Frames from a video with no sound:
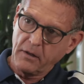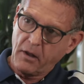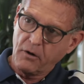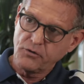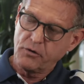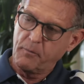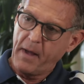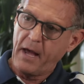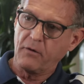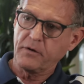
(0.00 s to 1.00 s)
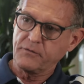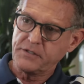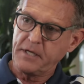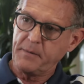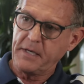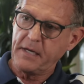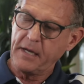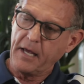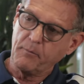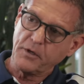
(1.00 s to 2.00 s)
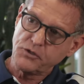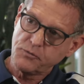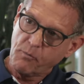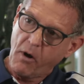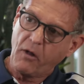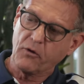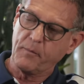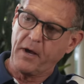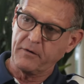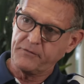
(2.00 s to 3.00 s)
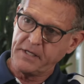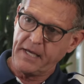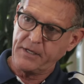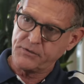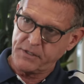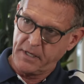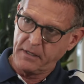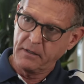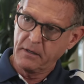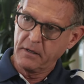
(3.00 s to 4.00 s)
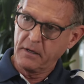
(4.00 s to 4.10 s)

larger amount of C B D and much smaller amount of T H C,